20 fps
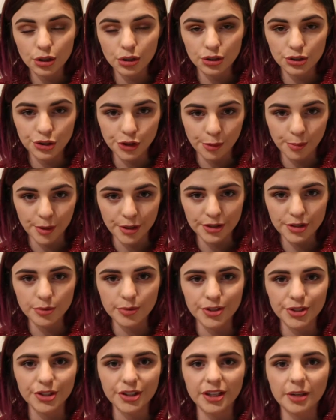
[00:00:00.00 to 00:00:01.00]
tumors,
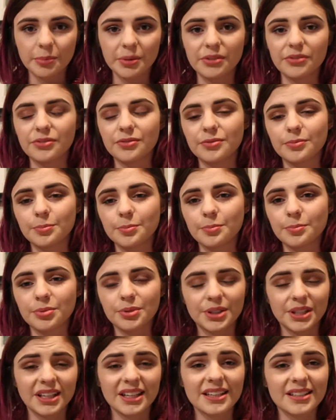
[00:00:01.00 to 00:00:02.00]
which are going to be
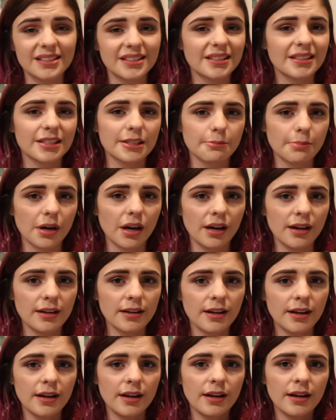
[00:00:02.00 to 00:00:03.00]
pretty easy to spot.
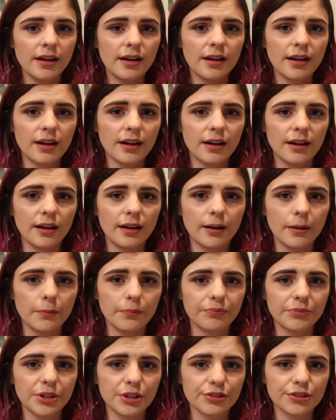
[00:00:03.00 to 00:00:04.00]

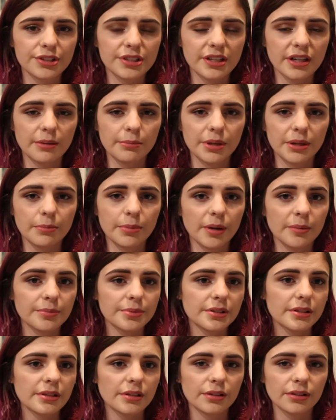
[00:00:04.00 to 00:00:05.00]
They're just going to be
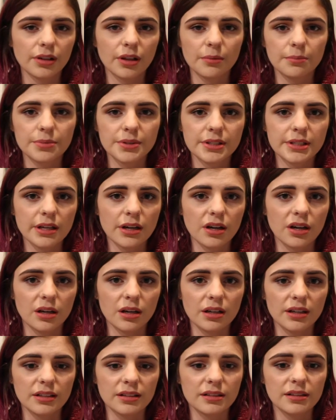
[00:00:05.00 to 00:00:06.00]
bumps or lumps
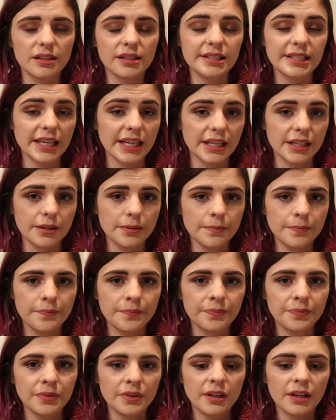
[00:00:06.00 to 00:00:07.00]
on the skin.
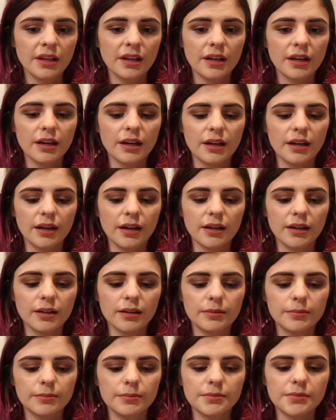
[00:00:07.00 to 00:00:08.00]

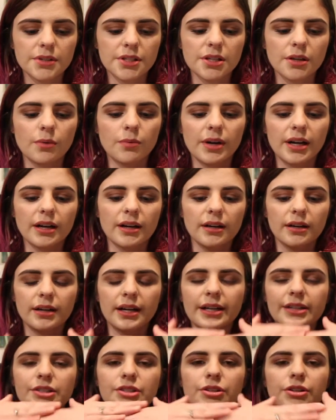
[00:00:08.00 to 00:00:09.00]
So where
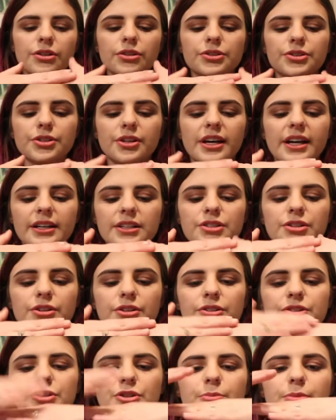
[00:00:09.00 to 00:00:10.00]

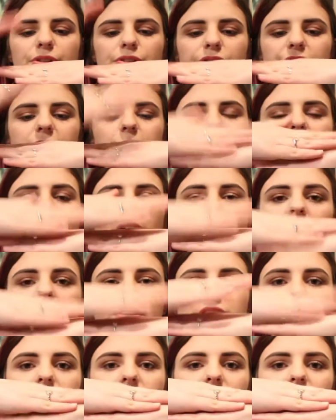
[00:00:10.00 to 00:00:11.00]
external tumors are going to be on
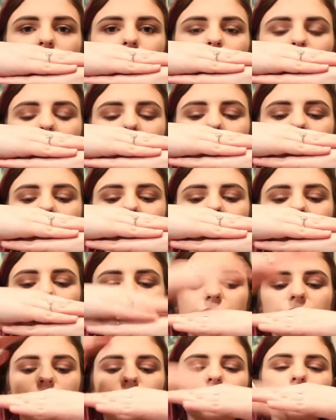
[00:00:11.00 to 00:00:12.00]
the skin, whereas
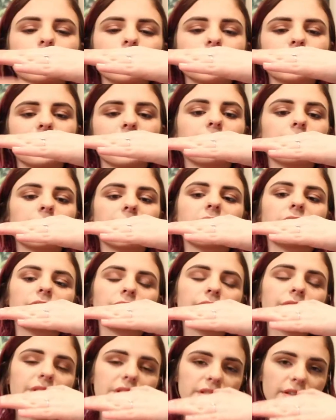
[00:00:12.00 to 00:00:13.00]
internal tumors are going to be
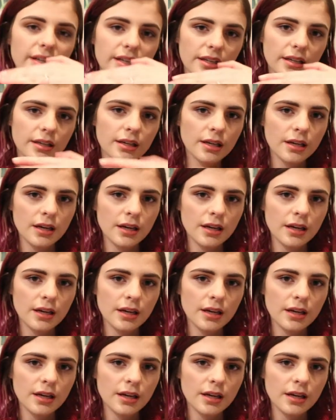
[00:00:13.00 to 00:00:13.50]
under the skin.